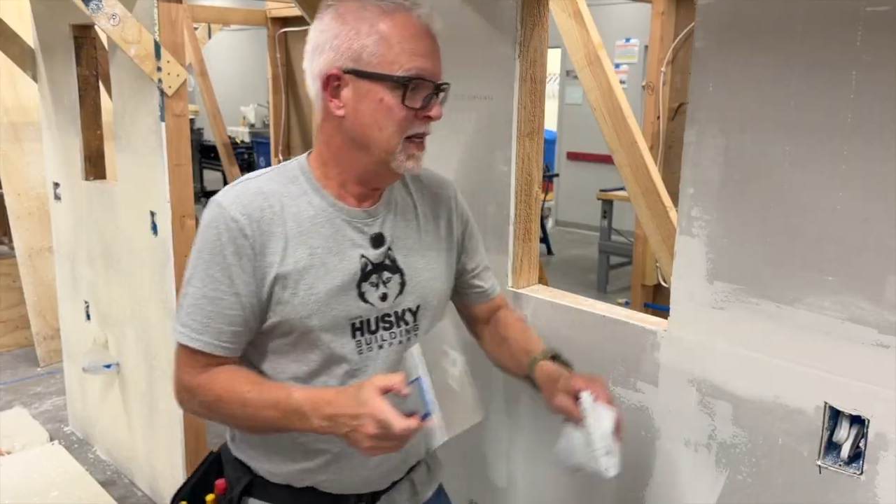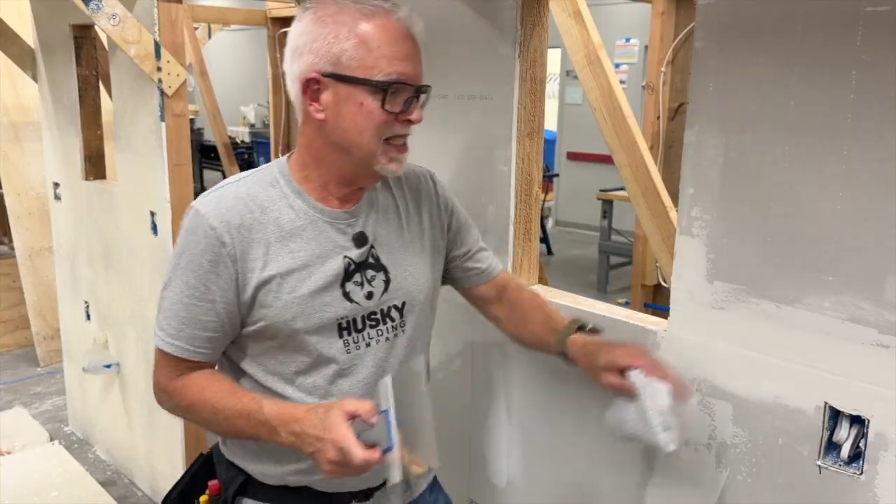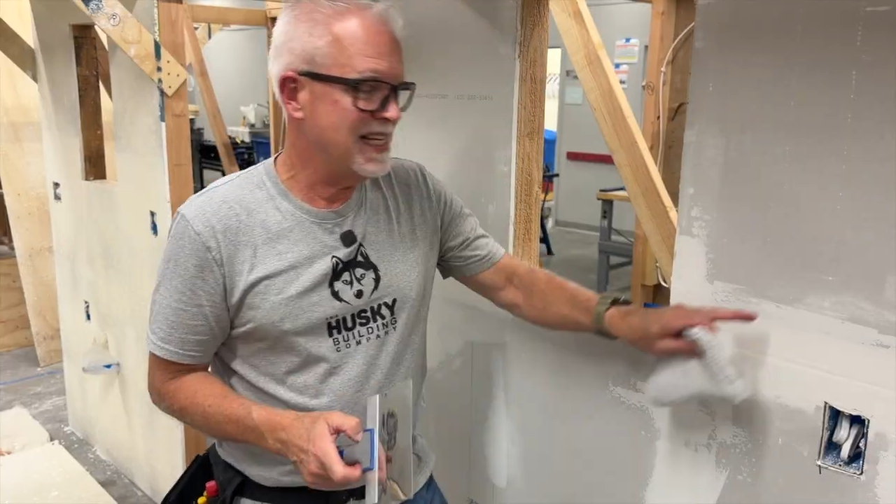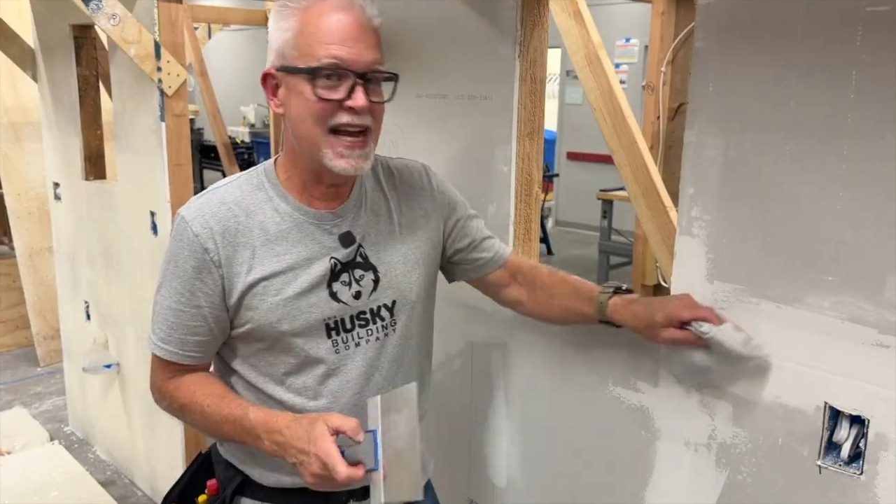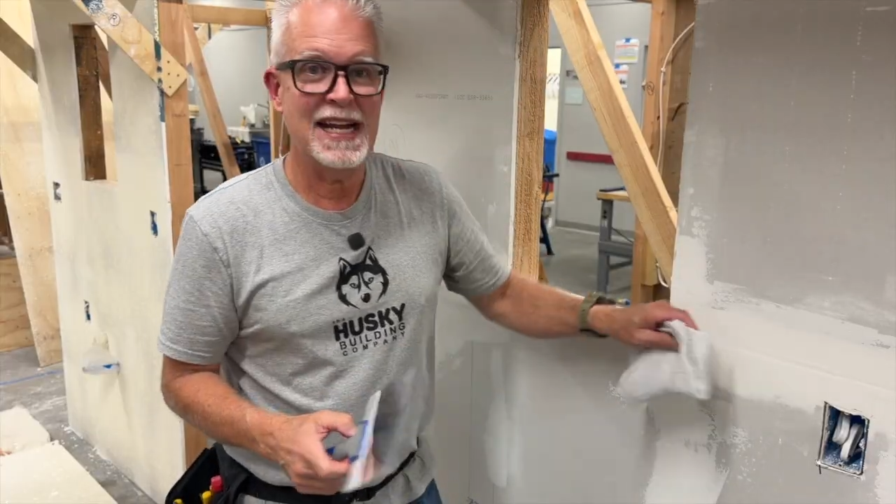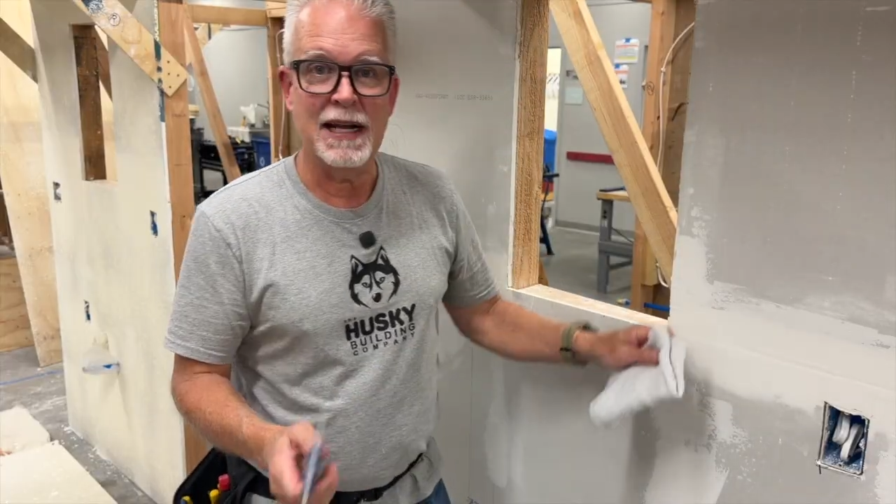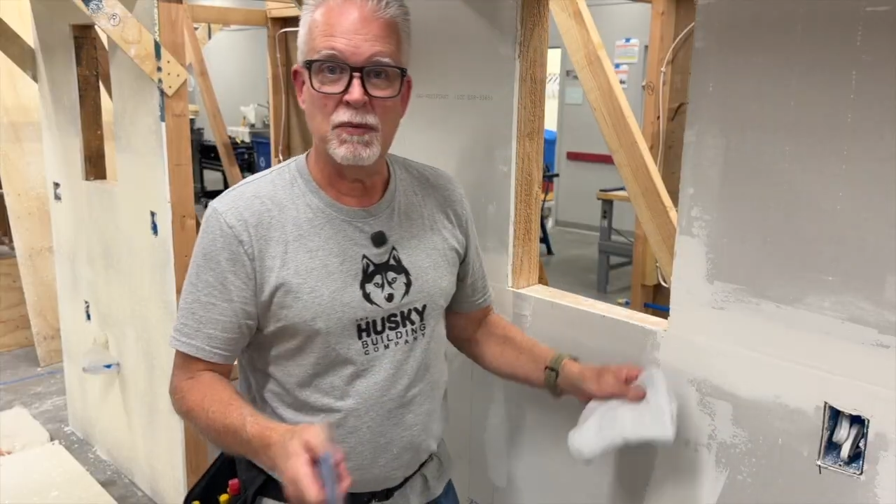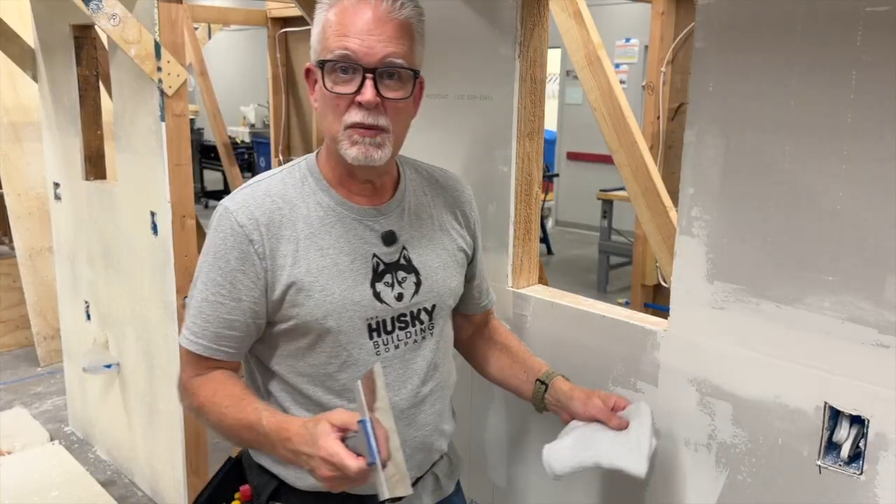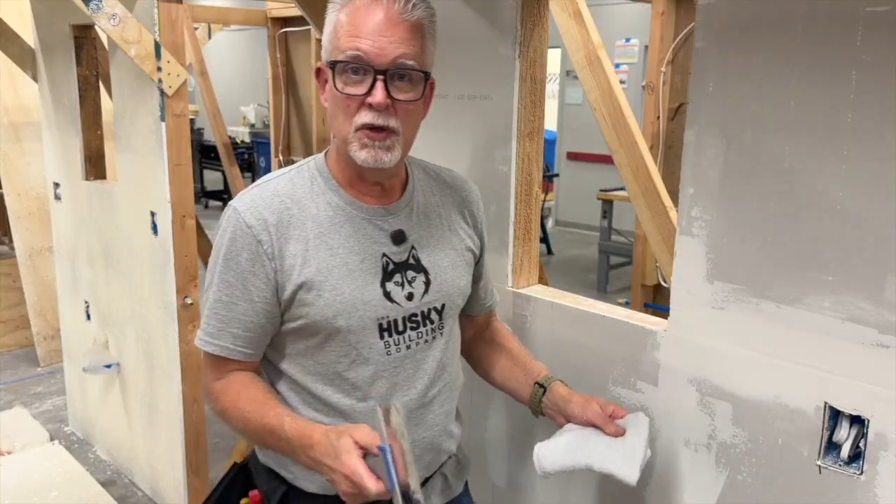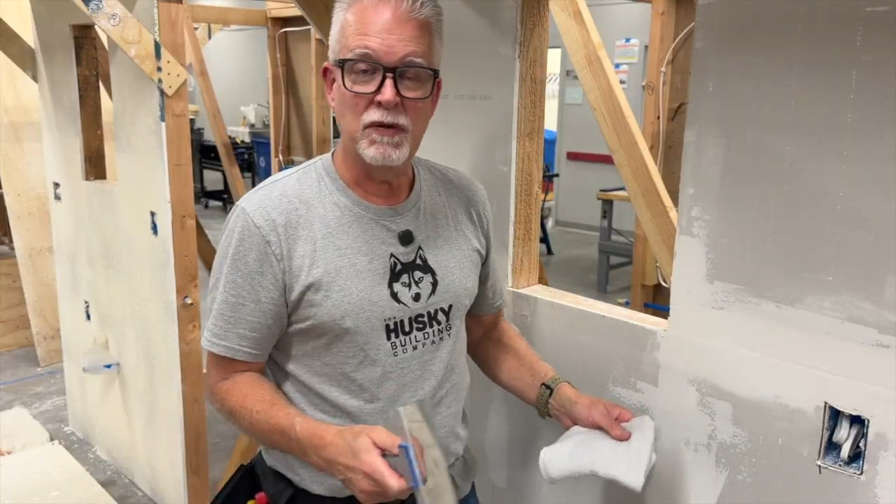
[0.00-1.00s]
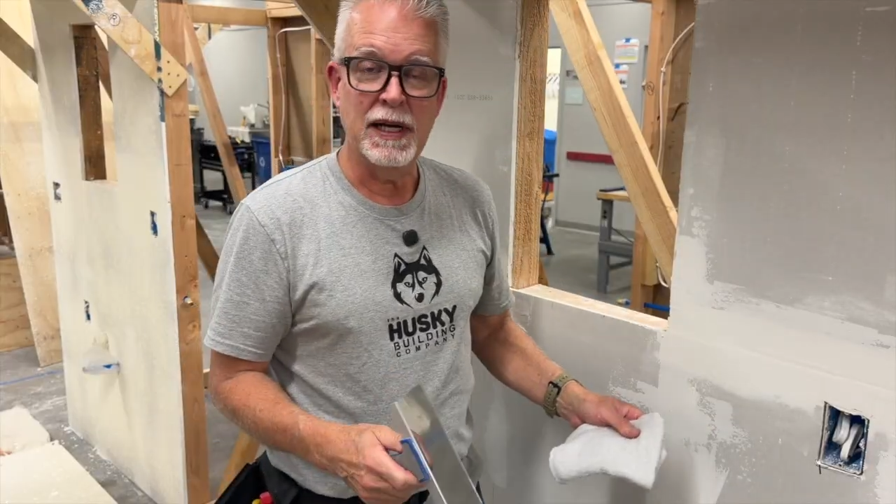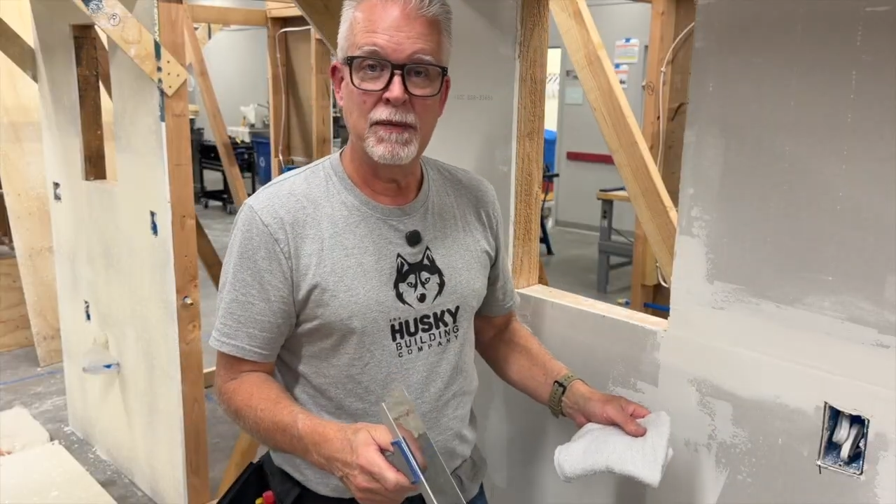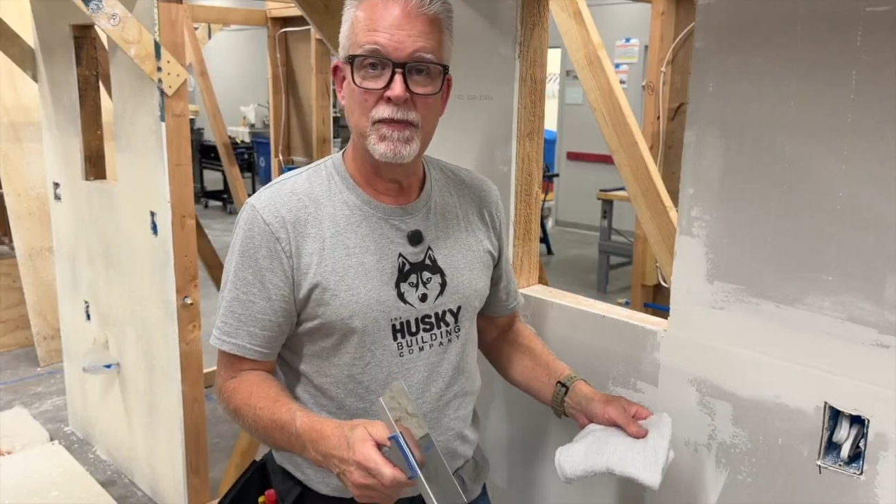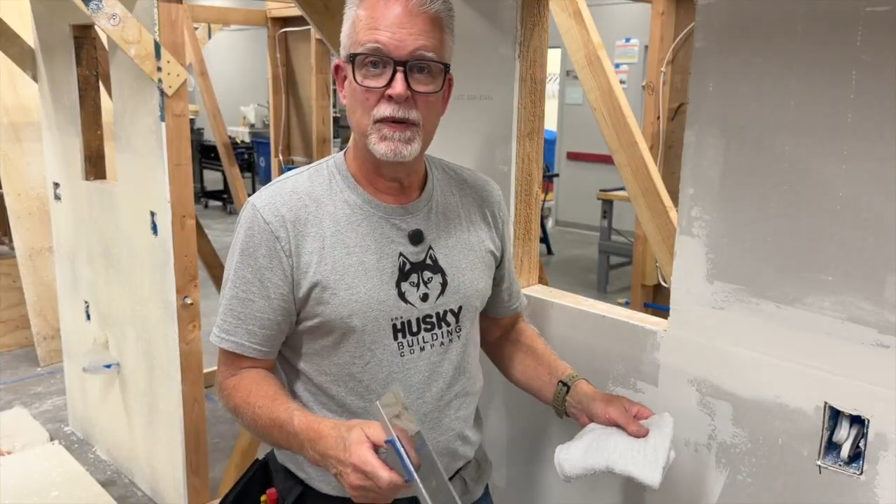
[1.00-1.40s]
sanding and removing,